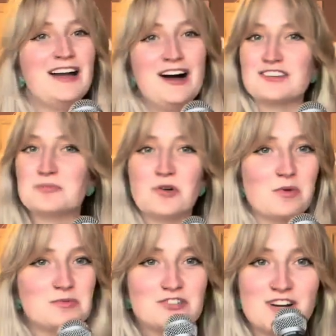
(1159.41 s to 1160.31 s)
I support
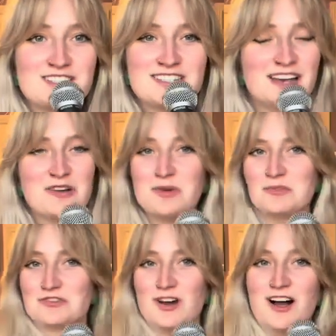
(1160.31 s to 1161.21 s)
women's rights and
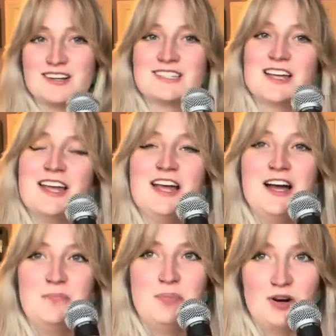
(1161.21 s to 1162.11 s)
women's wrongs.
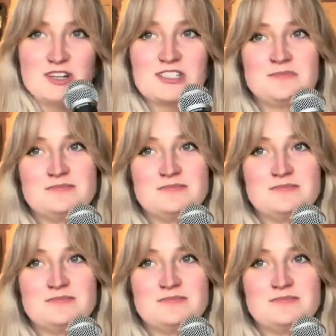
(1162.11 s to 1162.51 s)
But